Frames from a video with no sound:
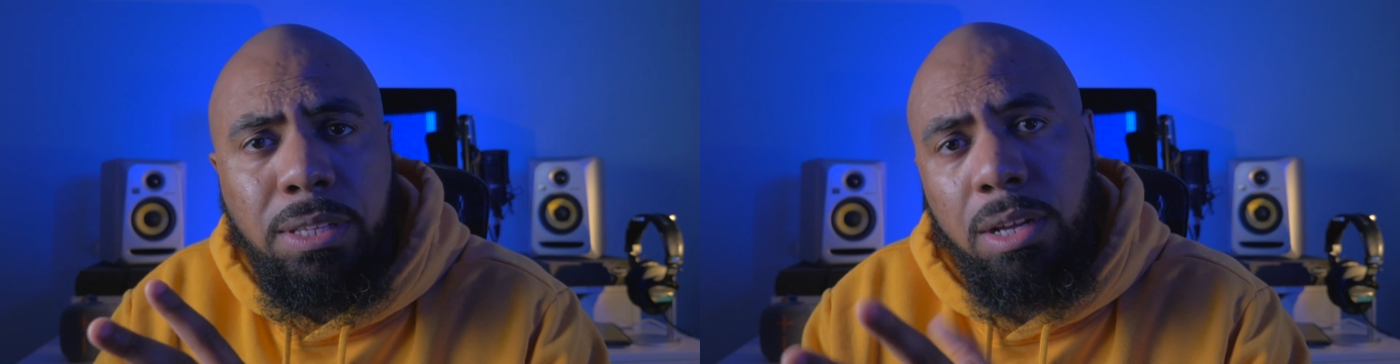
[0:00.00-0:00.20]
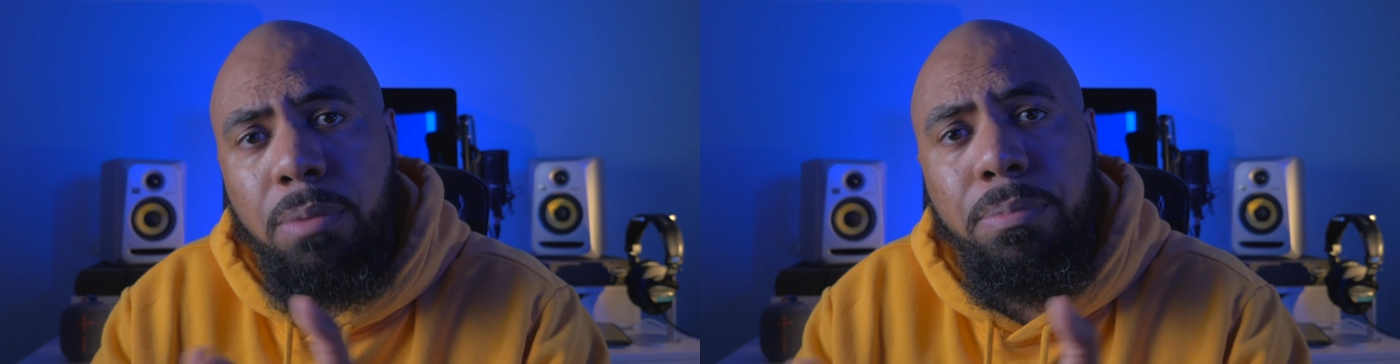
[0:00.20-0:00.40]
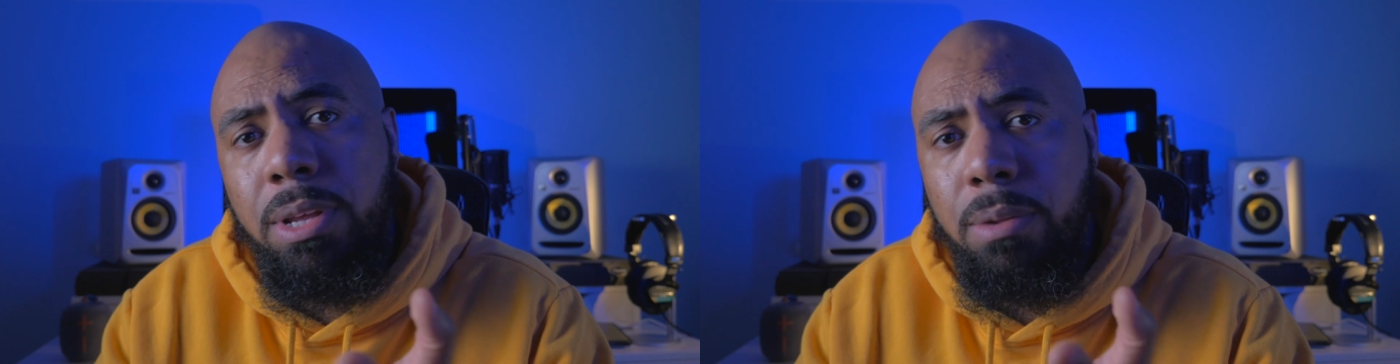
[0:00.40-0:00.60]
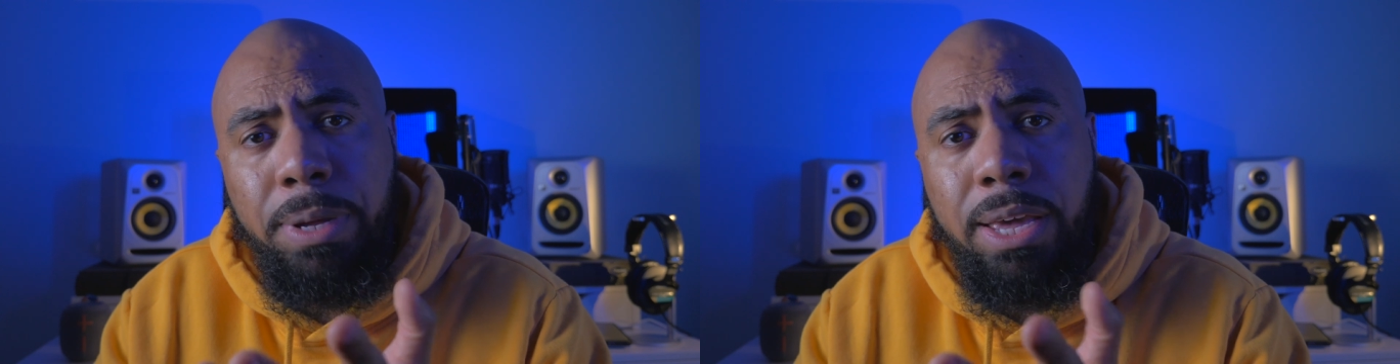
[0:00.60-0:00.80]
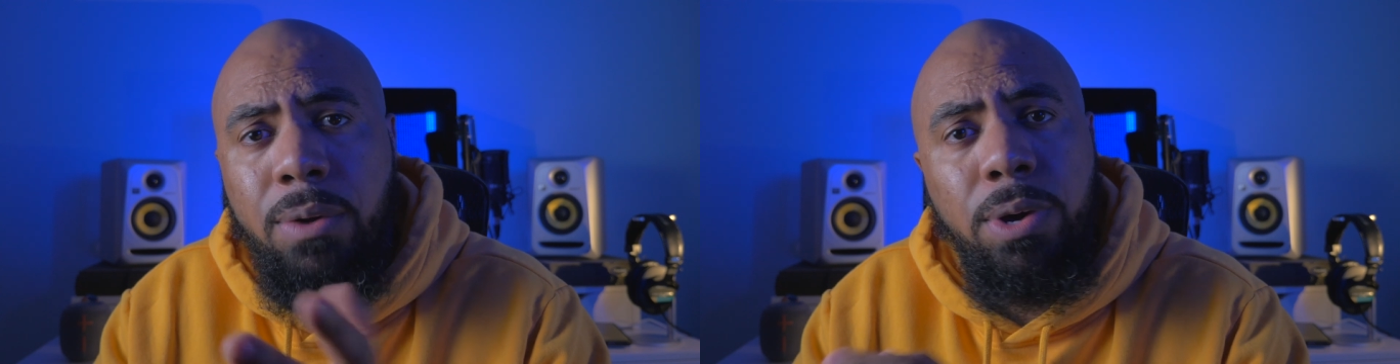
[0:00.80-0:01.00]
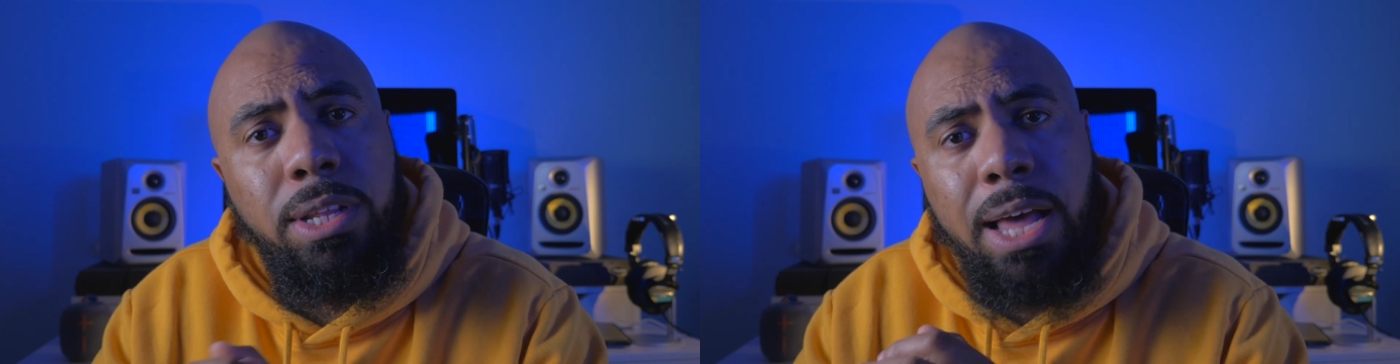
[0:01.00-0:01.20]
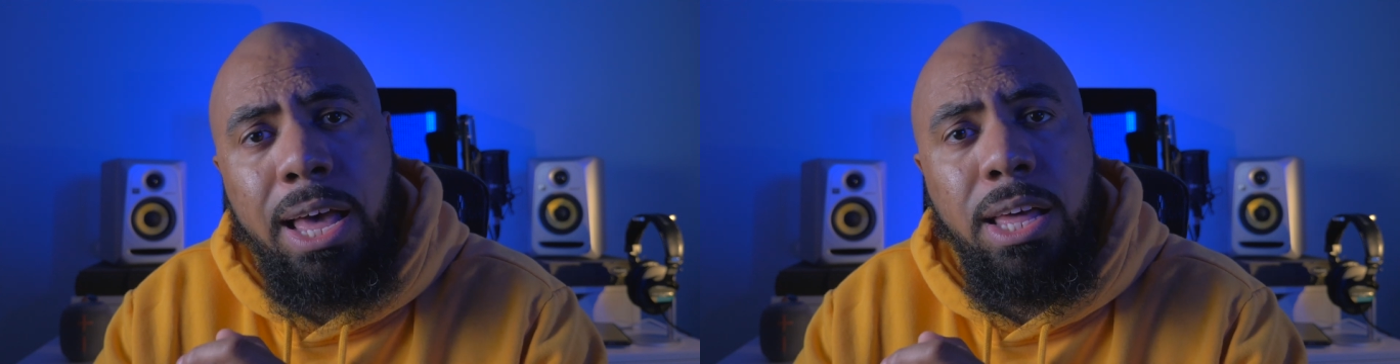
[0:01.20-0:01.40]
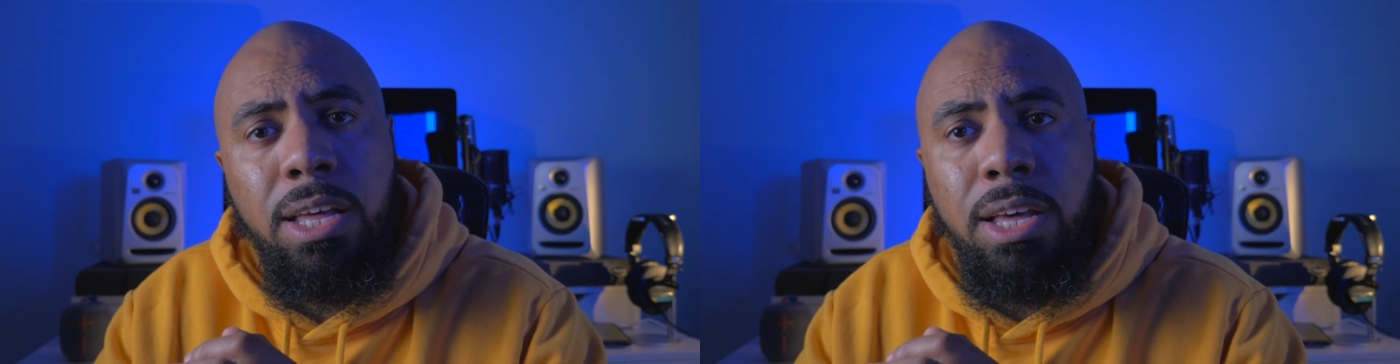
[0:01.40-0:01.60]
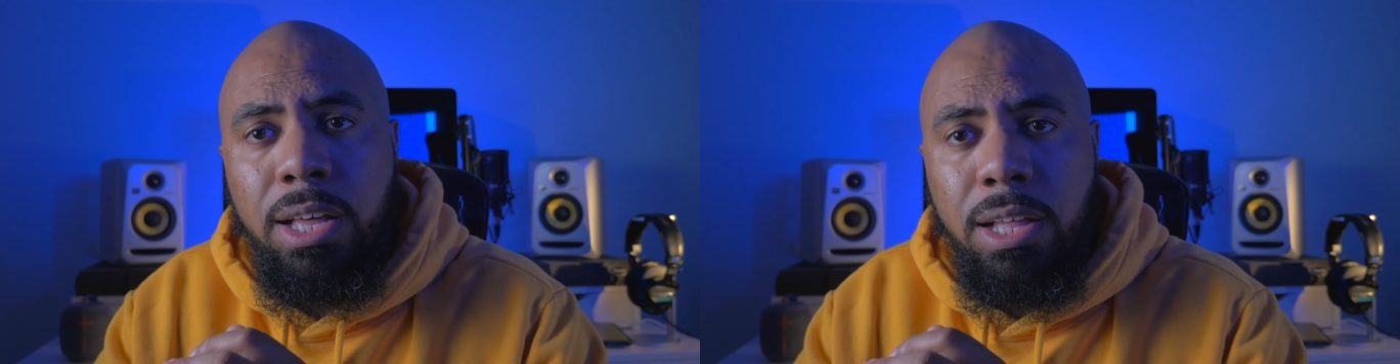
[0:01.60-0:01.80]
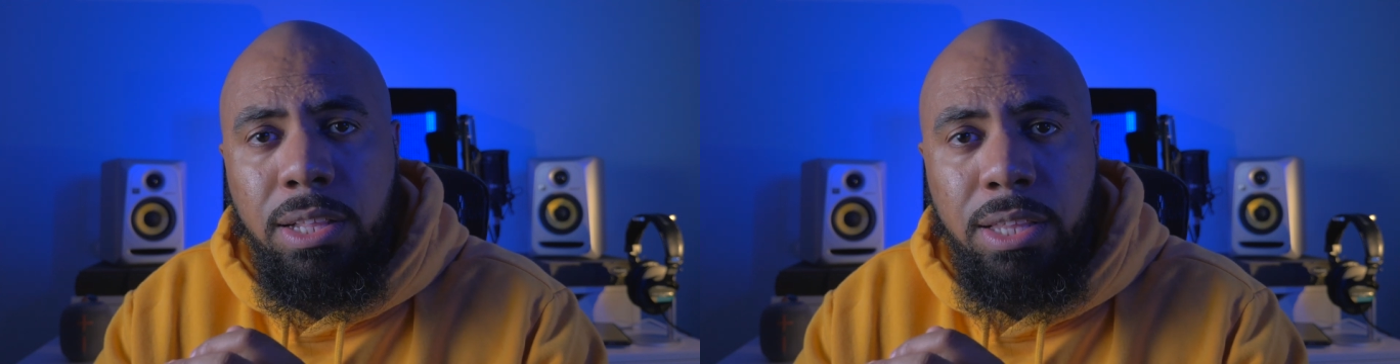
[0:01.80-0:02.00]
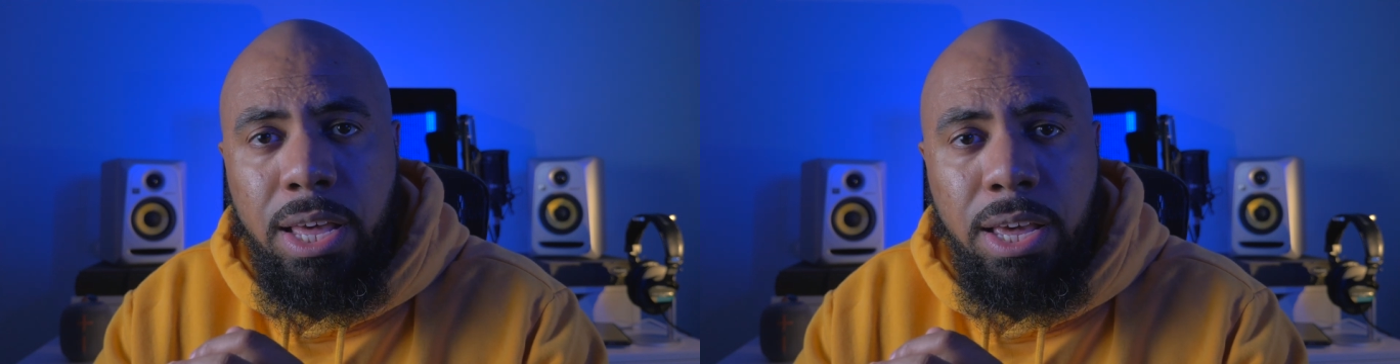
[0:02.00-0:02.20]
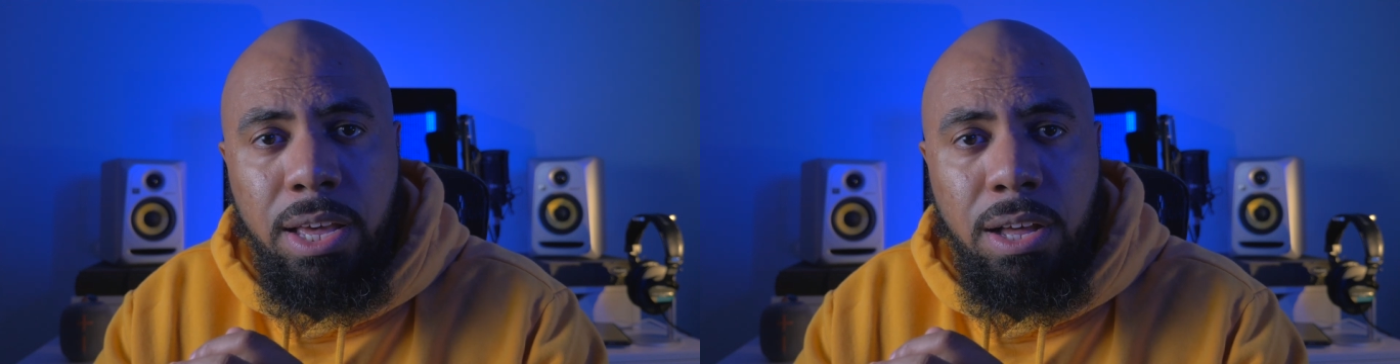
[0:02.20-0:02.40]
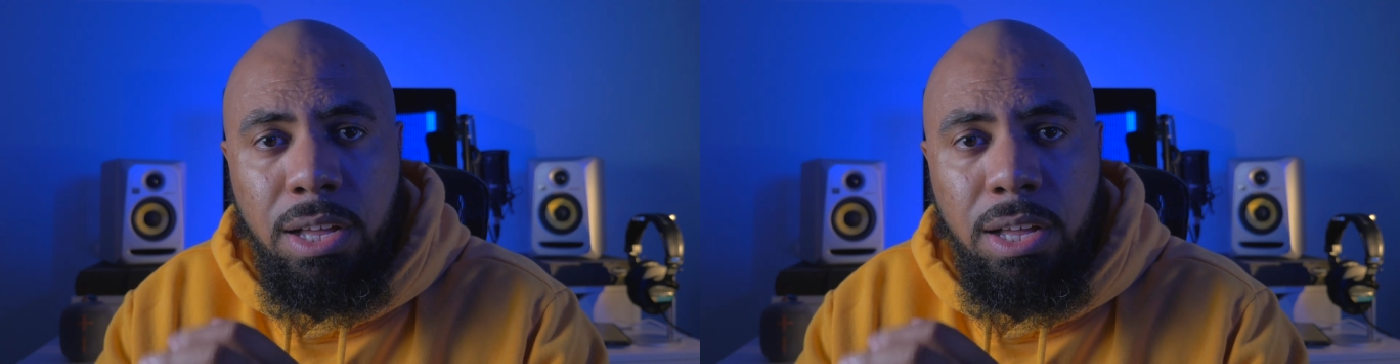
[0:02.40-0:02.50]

the company to begin with, that they